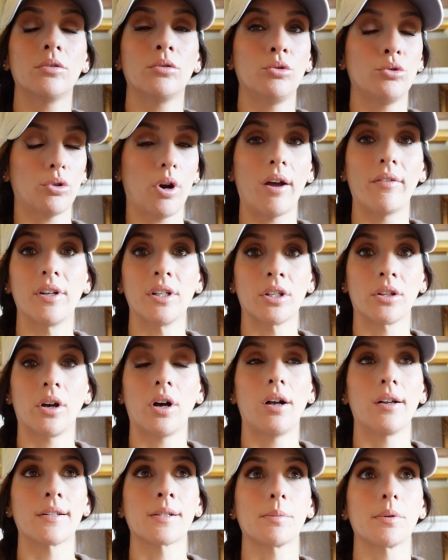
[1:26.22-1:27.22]
driving to the
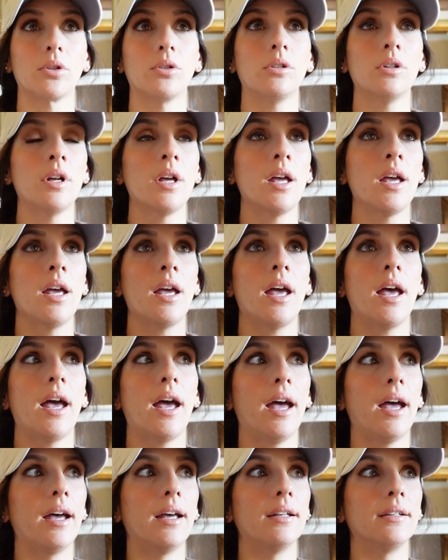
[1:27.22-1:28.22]
hospital
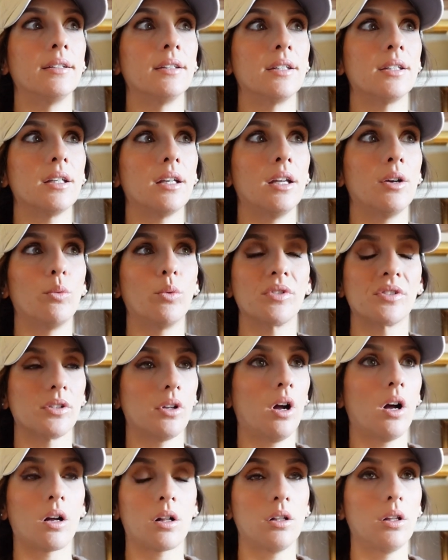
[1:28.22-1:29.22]
and it was
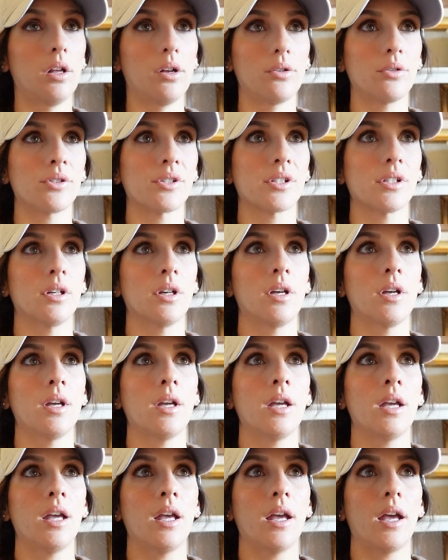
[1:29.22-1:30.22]
not close.
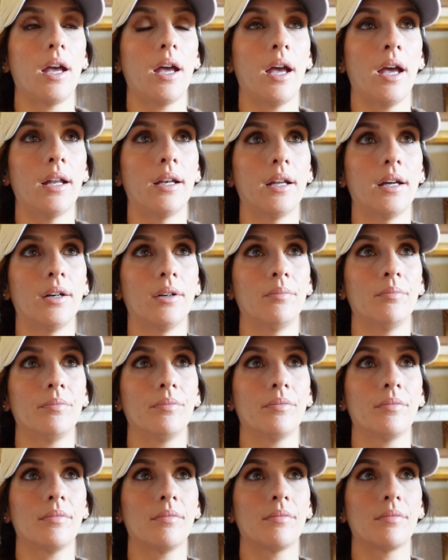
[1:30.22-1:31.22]
And
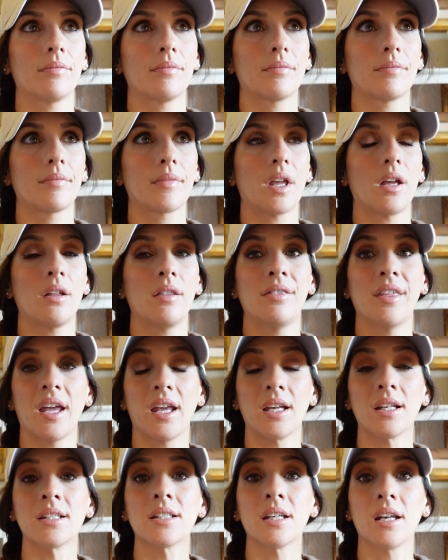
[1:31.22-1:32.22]
um,
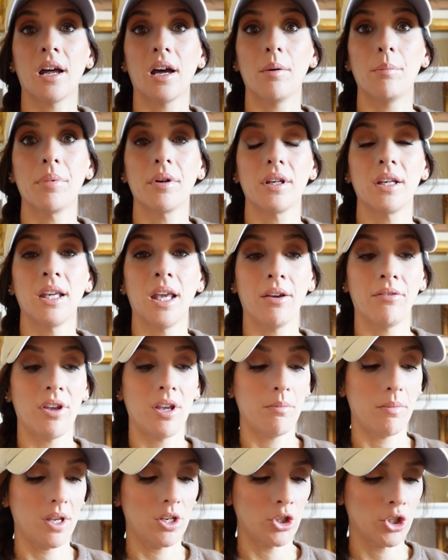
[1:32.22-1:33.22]
they ended up
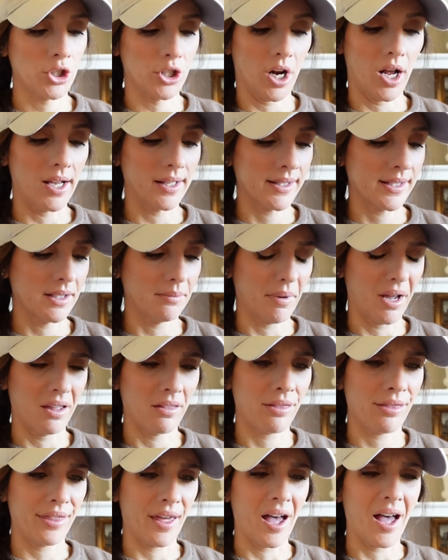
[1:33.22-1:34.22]
giving me shots in my
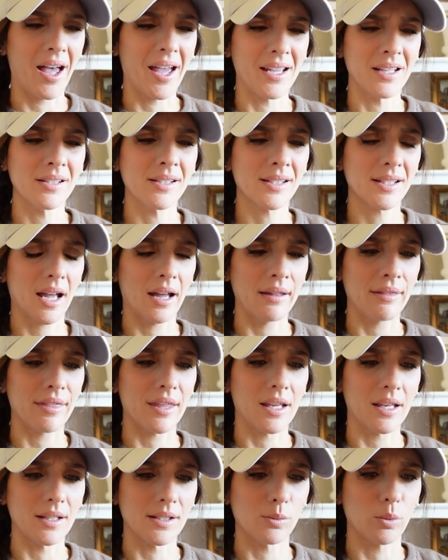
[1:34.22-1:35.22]
thighs, I
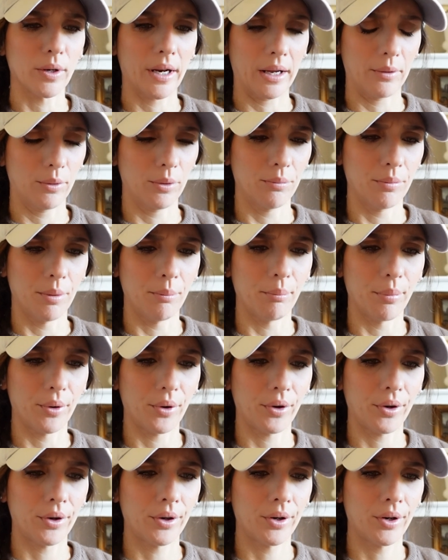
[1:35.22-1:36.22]
think is what I
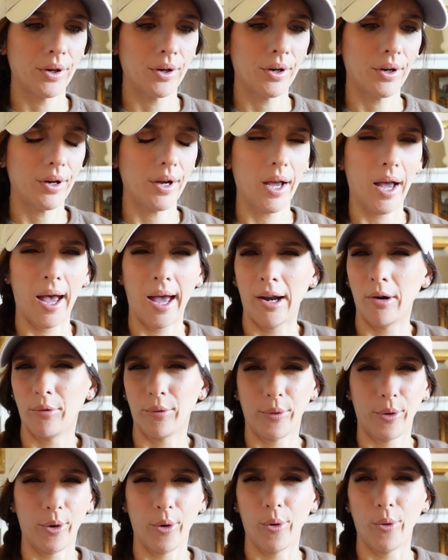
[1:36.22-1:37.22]
remember. I
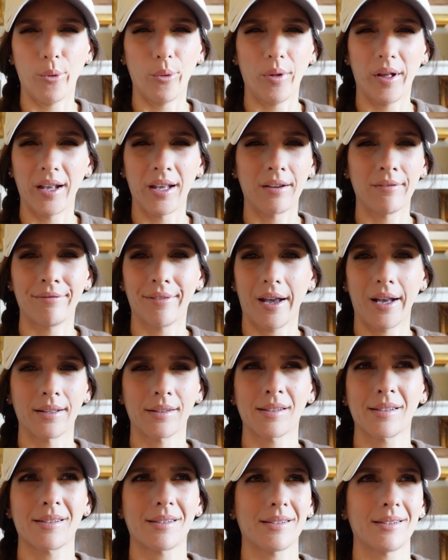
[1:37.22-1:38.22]
don't know like if
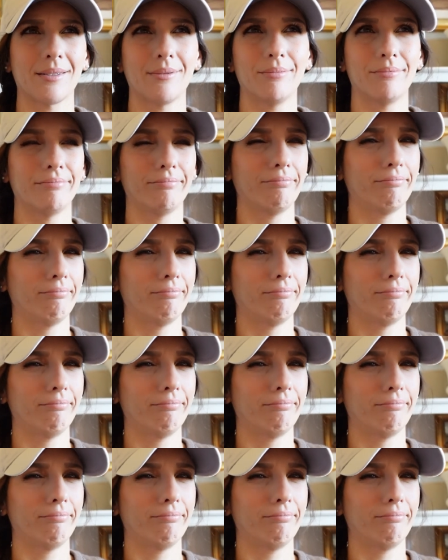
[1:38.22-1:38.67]
that's